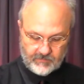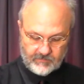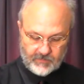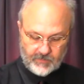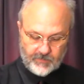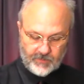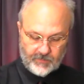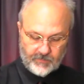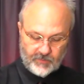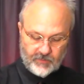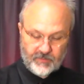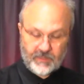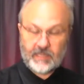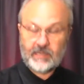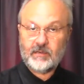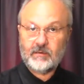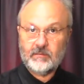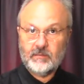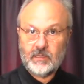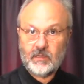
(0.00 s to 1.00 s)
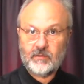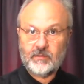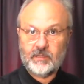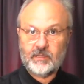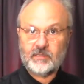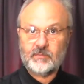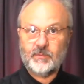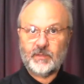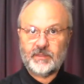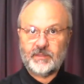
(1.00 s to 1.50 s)
remember, they don't know
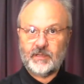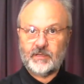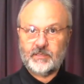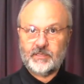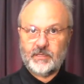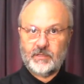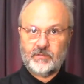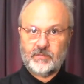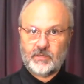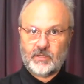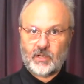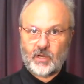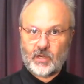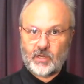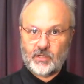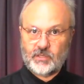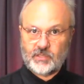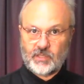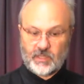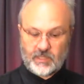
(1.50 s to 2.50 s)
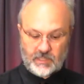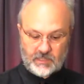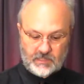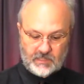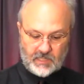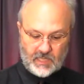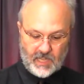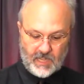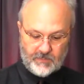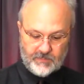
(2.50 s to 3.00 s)
this, but their chosen card is on the
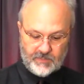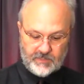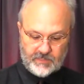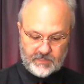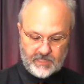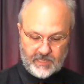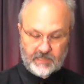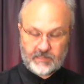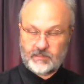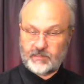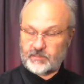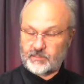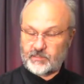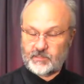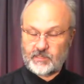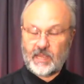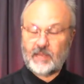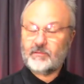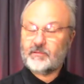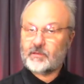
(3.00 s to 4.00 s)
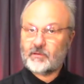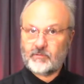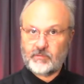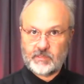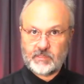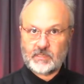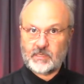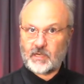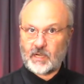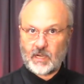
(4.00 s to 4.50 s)
top of the deck. This is how the
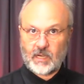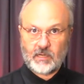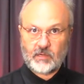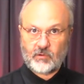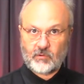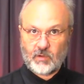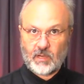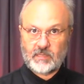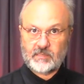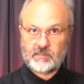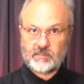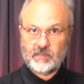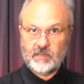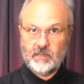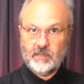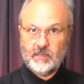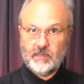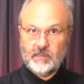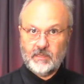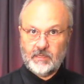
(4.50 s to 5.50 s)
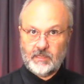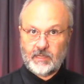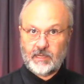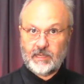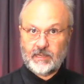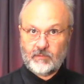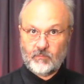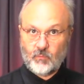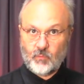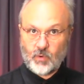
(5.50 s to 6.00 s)
crisscross
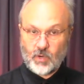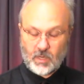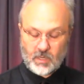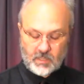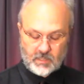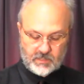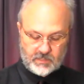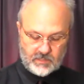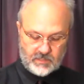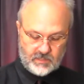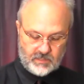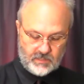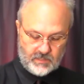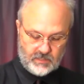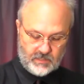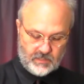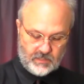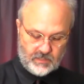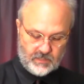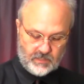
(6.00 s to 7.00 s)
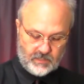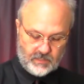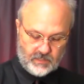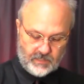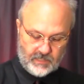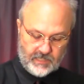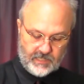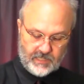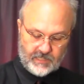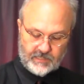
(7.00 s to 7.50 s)
cut works.
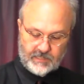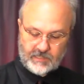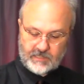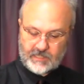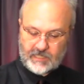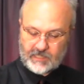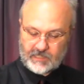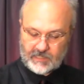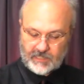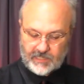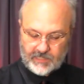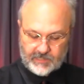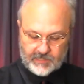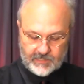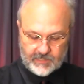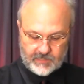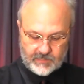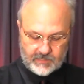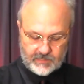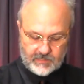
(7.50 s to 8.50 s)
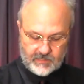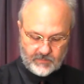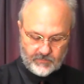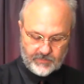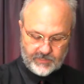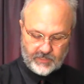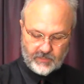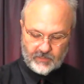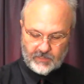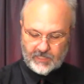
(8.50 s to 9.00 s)
They cut the deck like this.
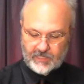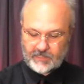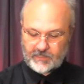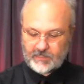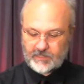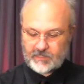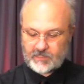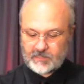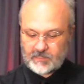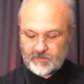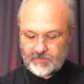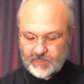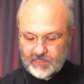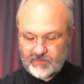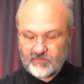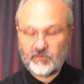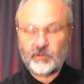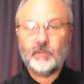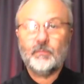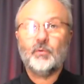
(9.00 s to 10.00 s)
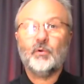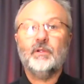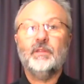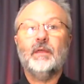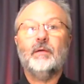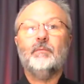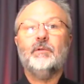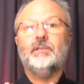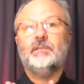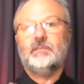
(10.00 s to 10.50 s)
We go like this. It's very important
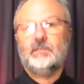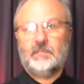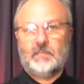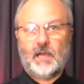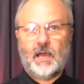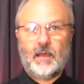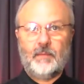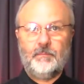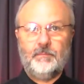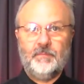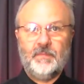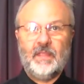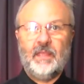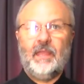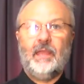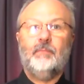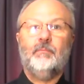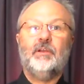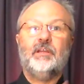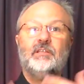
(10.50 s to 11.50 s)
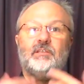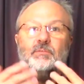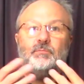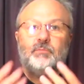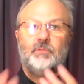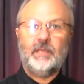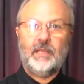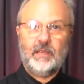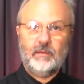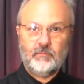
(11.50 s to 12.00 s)
that we stop and we
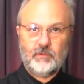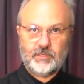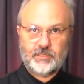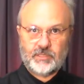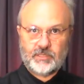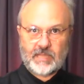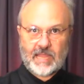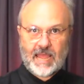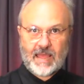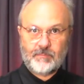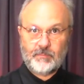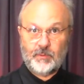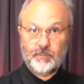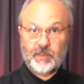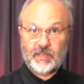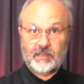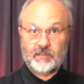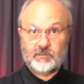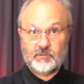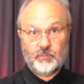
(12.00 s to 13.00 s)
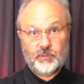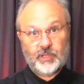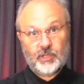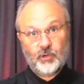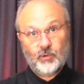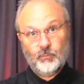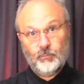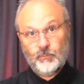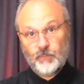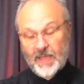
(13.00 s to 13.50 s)
explain what just happened, because when we
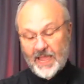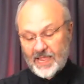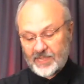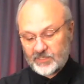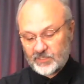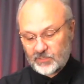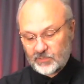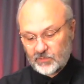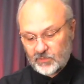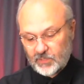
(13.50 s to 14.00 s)
go back to